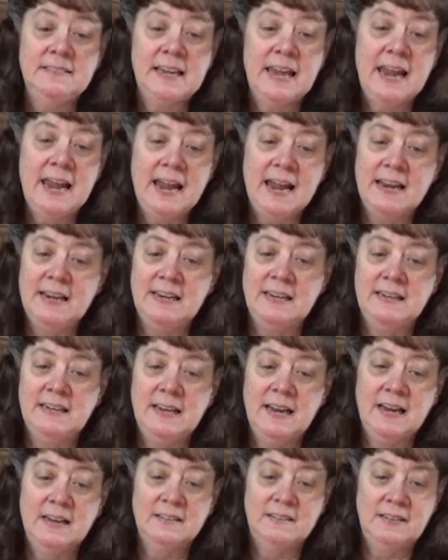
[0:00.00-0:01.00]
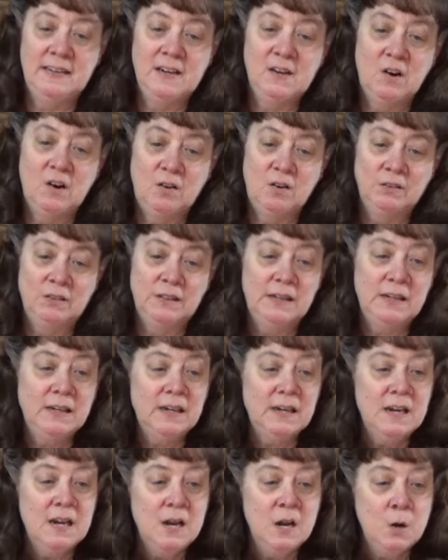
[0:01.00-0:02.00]
Canon, as he called
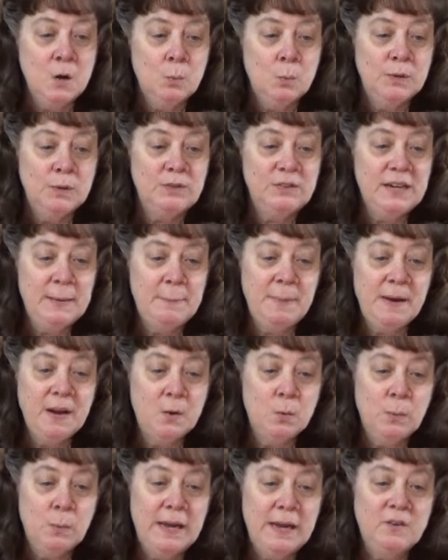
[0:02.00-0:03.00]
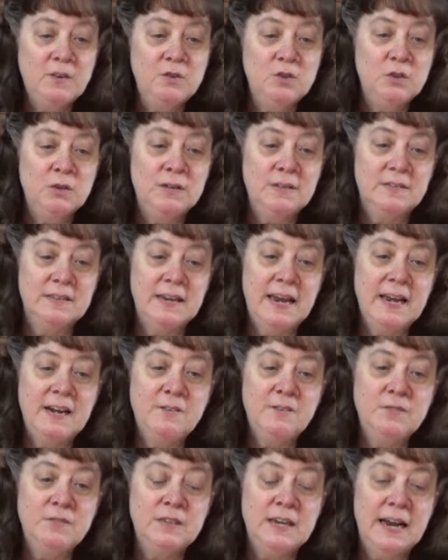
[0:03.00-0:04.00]
it, which he bequeathed to his
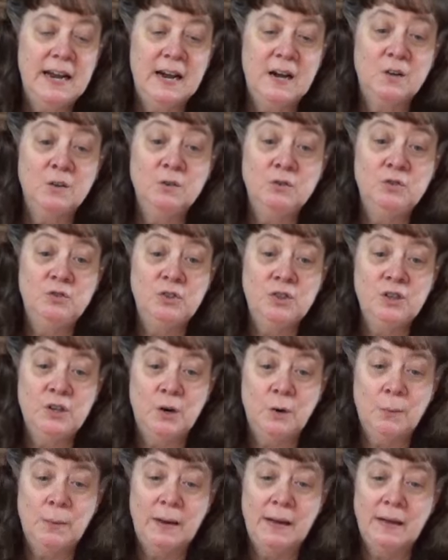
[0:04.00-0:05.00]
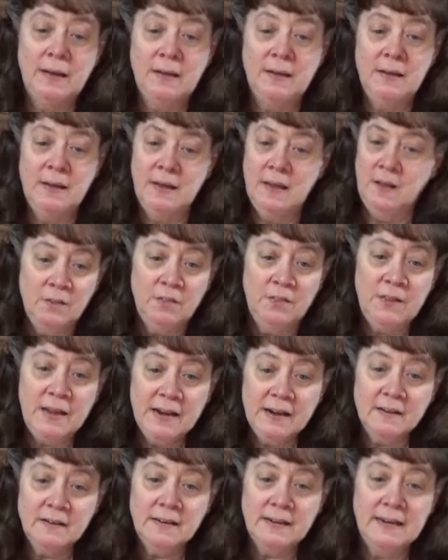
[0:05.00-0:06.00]
native town, Genoa.
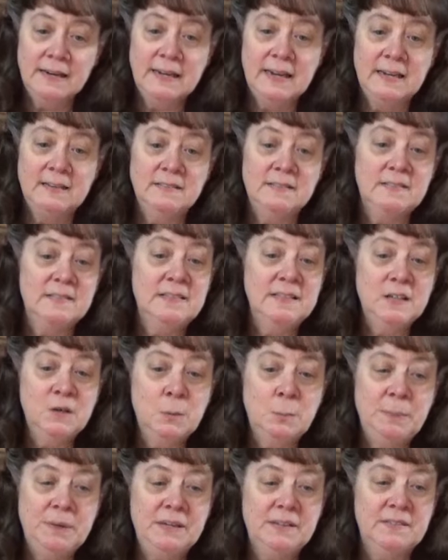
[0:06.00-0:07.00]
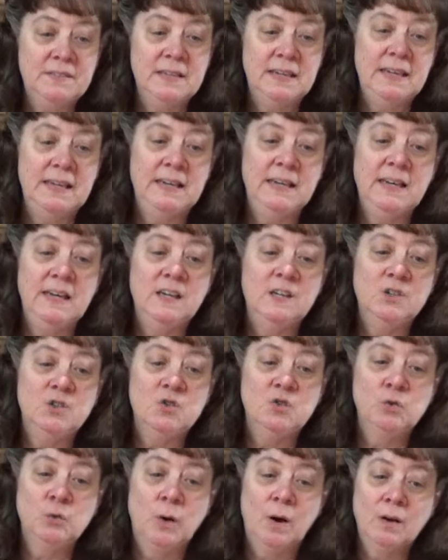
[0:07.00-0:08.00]
There it can still be seen in a
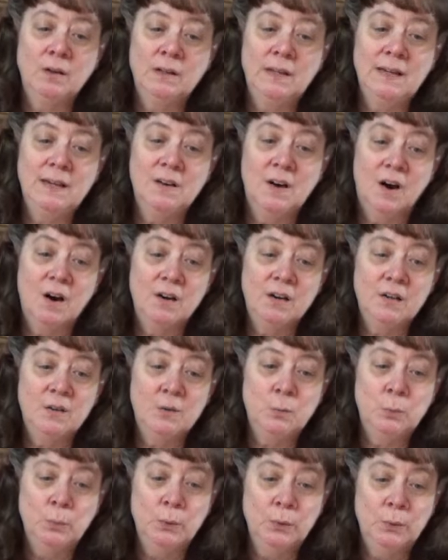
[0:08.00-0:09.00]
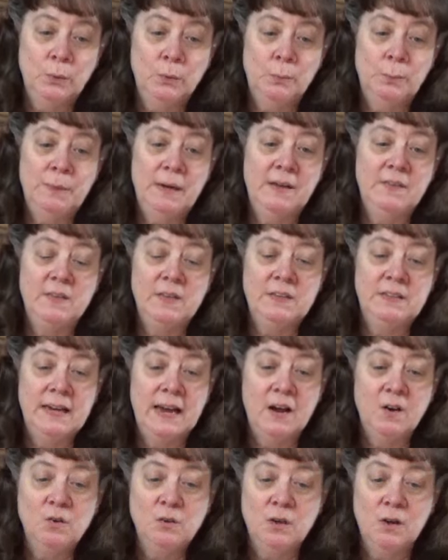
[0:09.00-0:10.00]
strongly guarded room in the
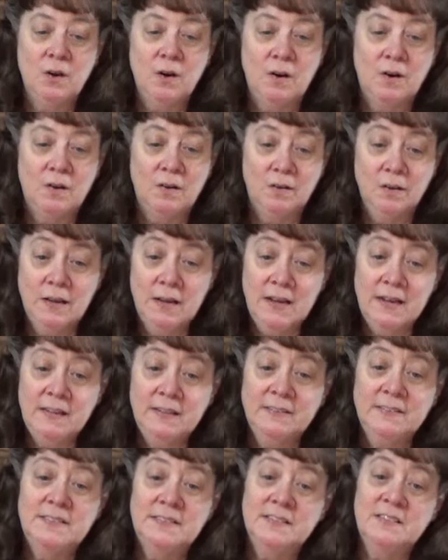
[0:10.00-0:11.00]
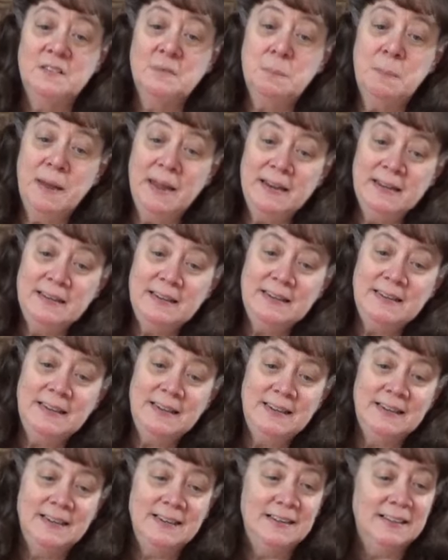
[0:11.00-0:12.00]
town hall, suspended
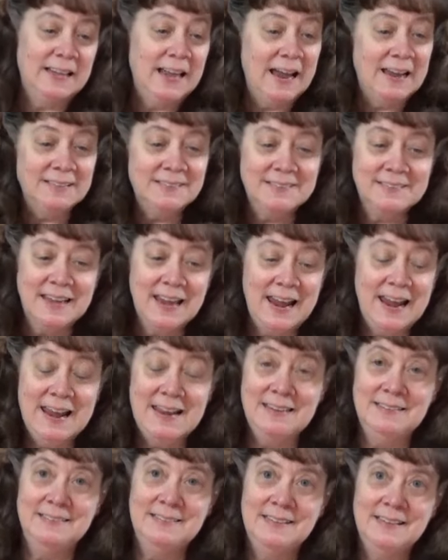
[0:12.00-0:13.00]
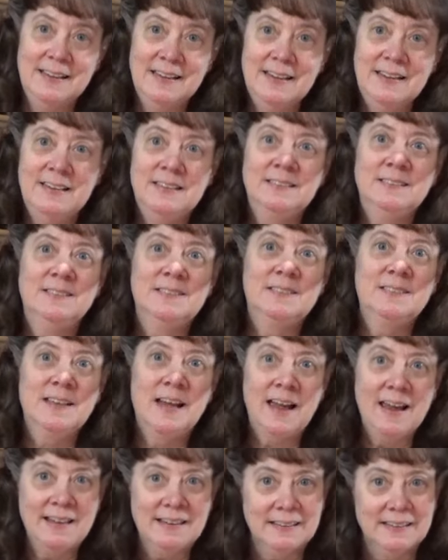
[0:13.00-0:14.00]
in a glass case,
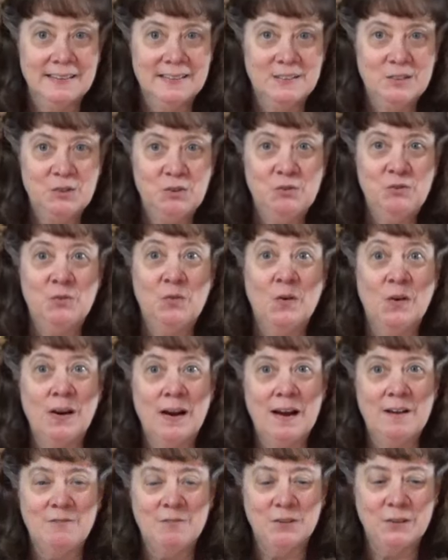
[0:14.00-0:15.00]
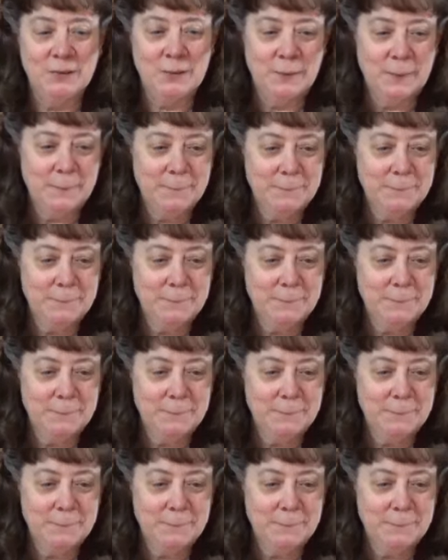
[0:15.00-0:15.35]
silent forever.